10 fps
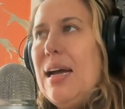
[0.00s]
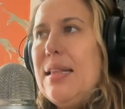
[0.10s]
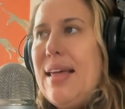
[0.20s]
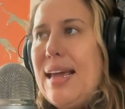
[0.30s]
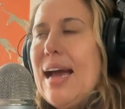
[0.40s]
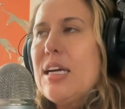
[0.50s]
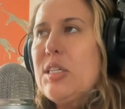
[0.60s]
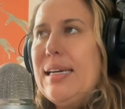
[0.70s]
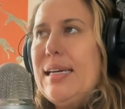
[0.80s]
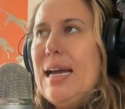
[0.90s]
They
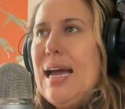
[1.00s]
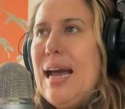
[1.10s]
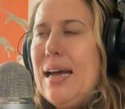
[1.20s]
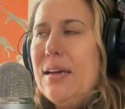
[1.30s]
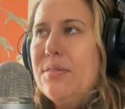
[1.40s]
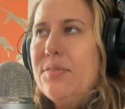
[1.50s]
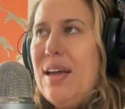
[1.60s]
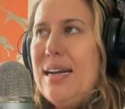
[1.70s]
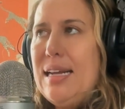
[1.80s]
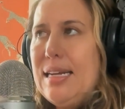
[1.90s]
actually have
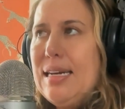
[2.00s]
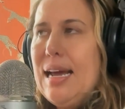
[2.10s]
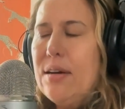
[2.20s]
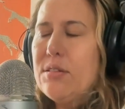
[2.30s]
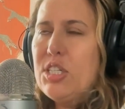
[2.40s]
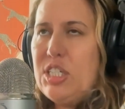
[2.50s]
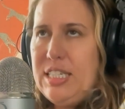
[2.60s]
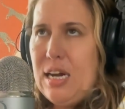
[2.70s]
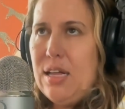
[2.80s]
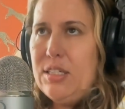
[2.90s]
an in-house
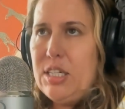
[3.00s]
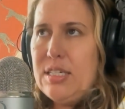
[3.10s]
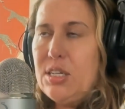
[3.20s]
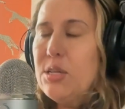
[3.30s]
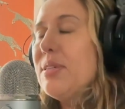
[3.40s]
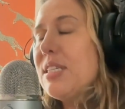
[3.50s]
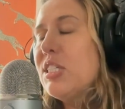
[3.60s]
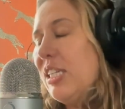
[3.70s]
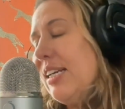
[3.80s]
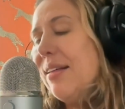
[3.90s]
genealogist who is a
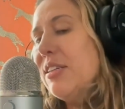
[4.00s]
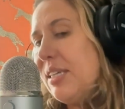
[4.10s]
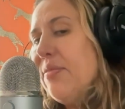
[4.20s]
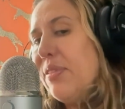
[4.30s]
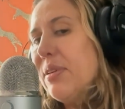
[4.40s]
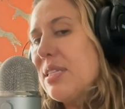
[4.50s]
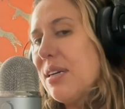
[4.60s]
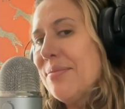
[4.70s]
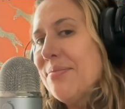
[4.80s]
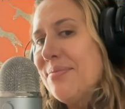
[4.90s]
genealogy
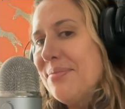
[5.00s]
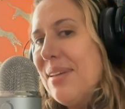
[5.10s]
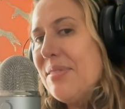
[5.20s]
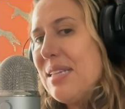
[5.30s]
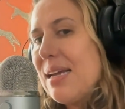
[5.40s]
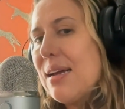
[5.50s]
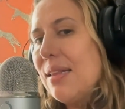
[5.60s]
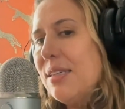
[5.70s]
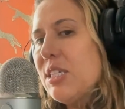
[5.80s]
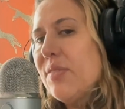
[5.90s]
influencer. It was like a
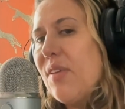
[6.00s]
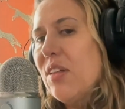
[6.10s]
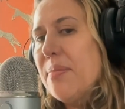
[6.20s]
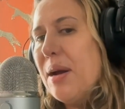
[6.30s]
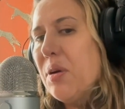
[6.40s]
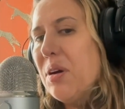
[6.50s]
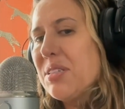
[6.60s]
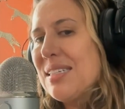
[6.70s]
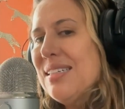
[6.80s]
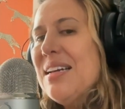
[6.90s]
collision of all of my worlds.